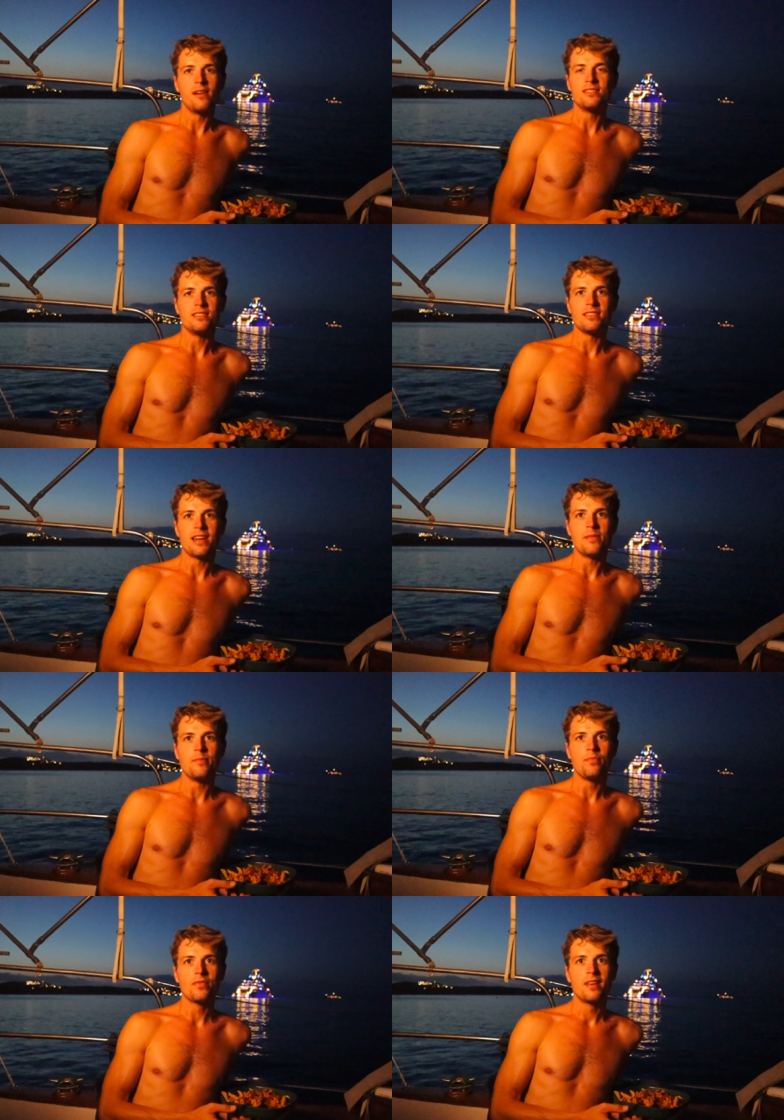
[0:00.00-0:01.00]
It's insane.
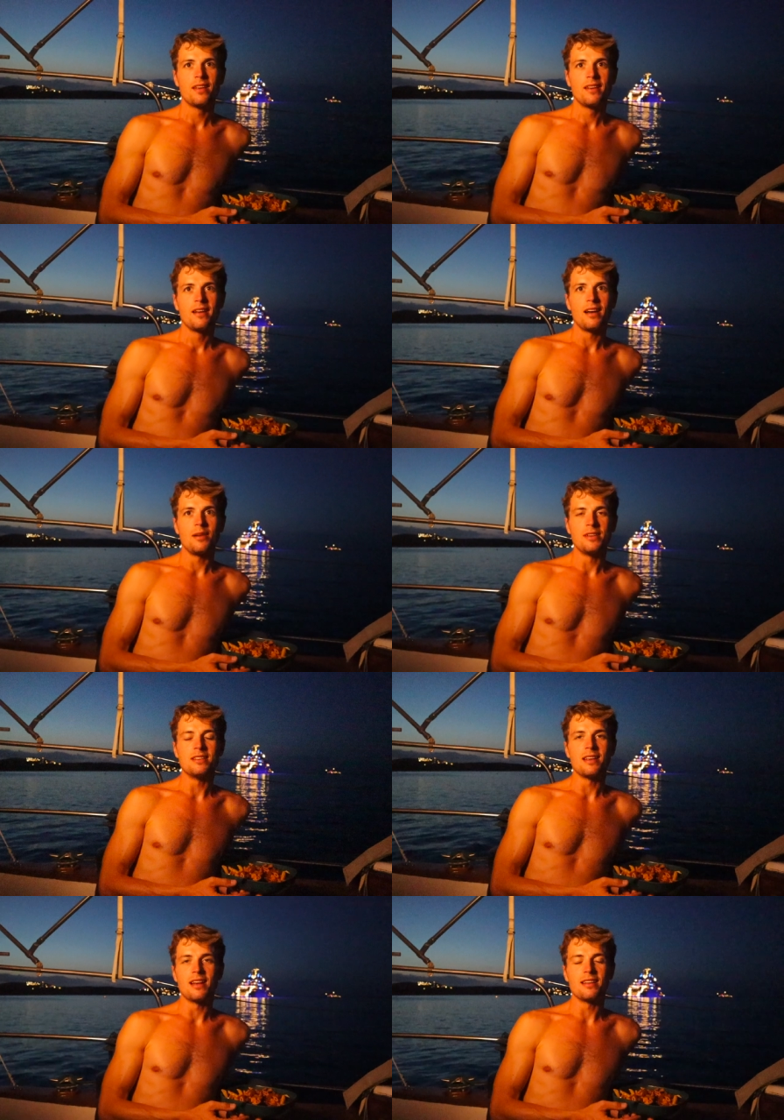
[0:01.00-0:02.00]
I
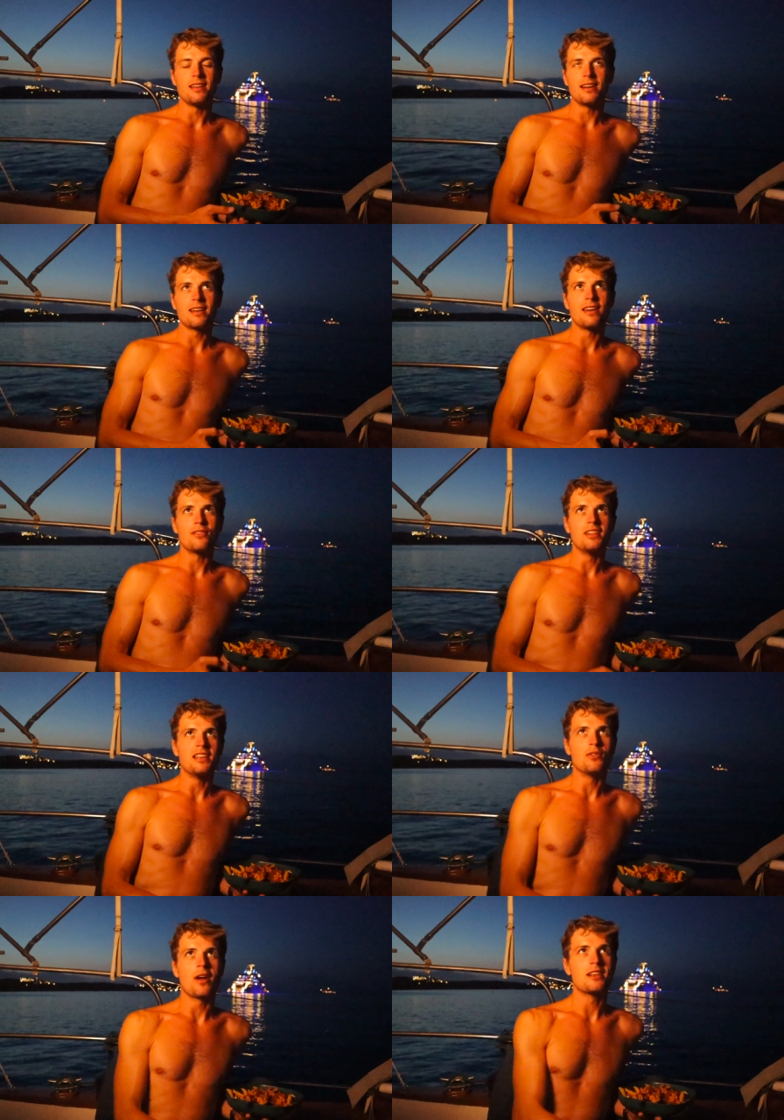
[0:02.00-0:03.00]
mean, I, I can't
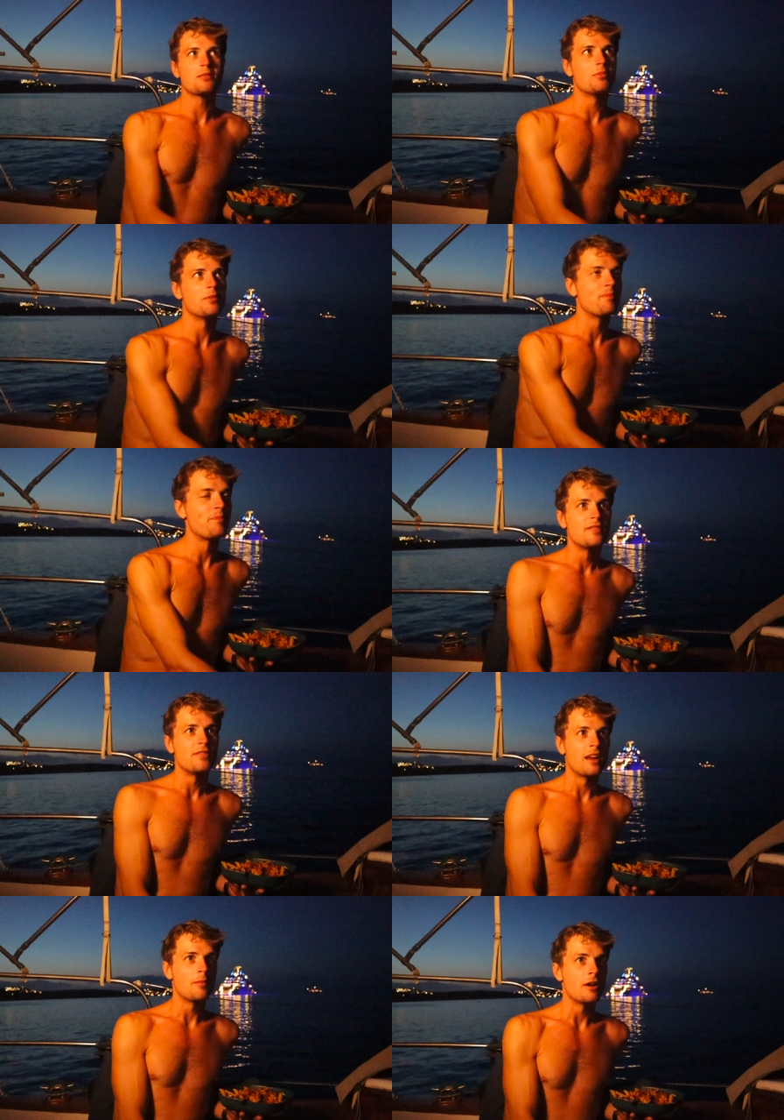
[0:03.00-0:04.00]
really grasp
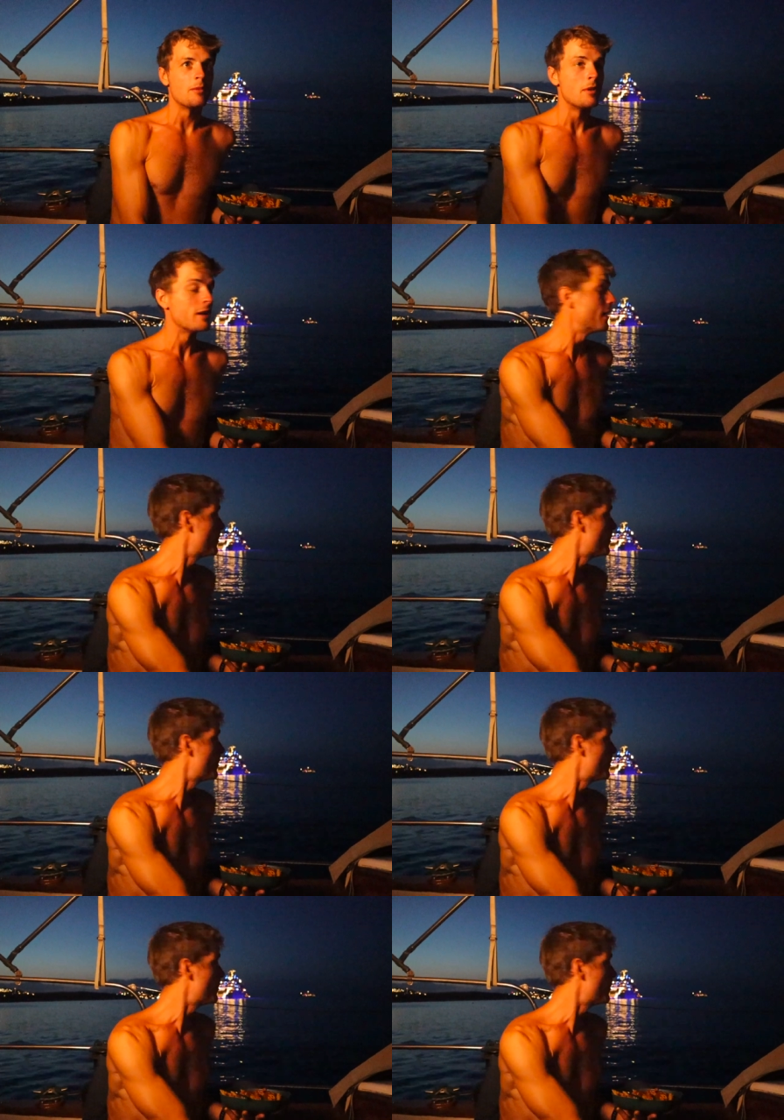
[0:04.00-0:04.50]
that amount of money.